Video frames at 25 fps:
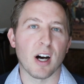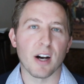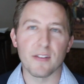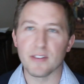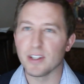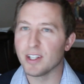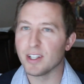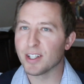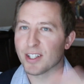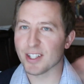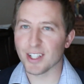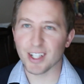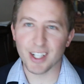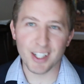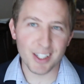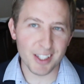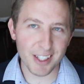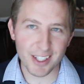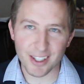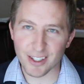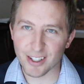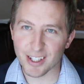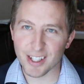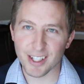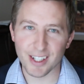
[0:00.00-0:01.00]
obvious and
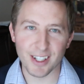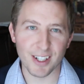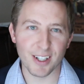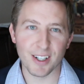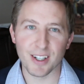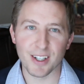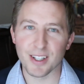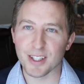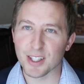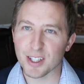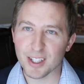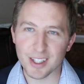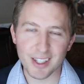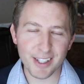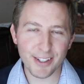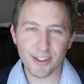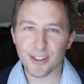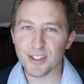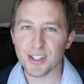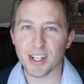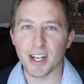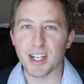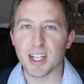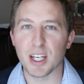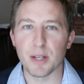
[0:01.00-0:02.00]
clear here, as clear
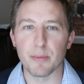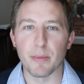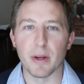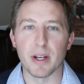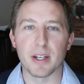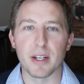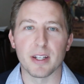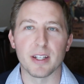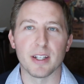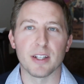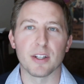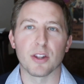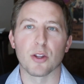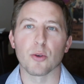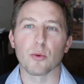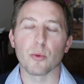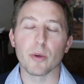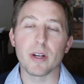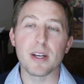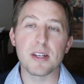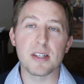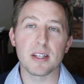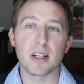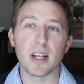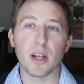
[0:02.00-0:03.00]
as I can make it. The
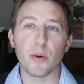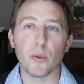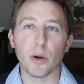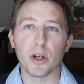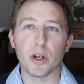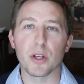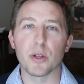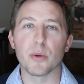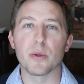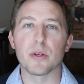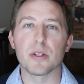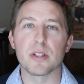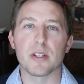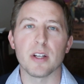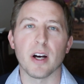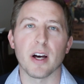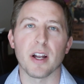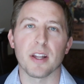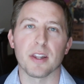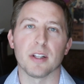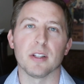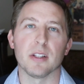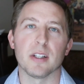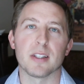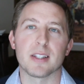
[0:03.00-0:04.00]
reason NYU is not
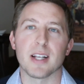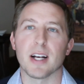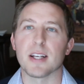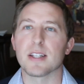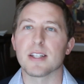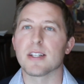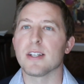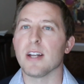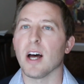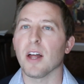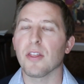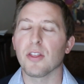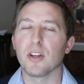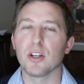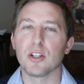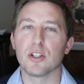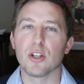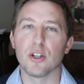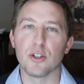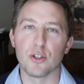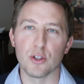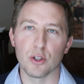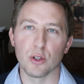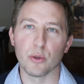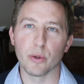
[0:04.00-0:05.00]
on the list has nothing
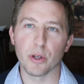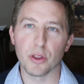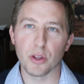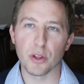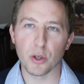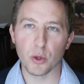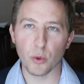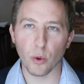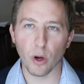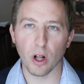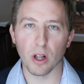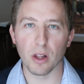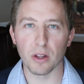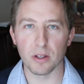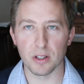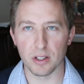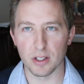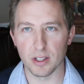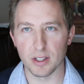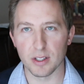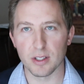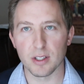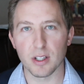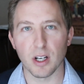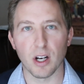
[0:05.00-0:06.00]
to do with the
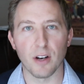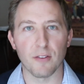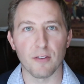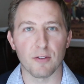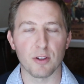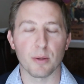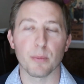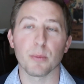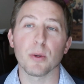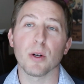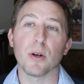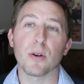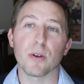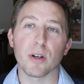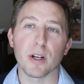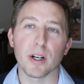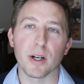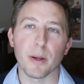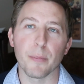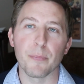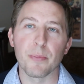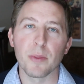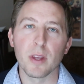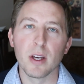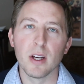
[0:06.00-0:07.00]
quality of the
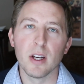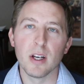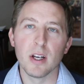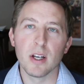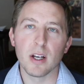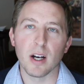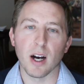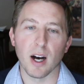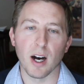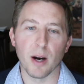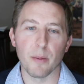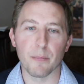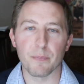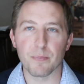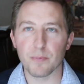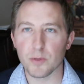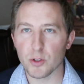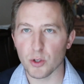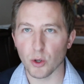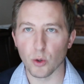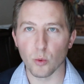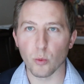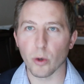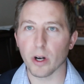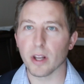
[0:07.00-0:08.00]
program.
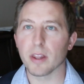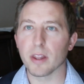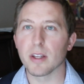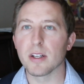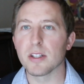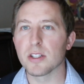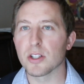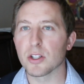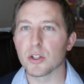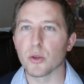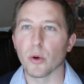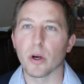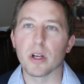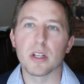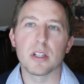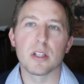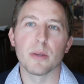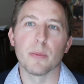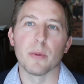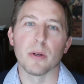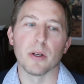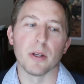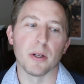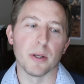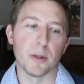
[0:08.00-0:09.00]
So one of these is going to
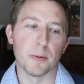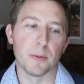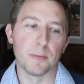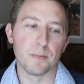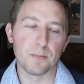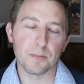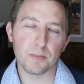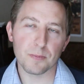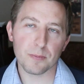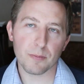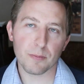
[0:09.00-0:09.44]
be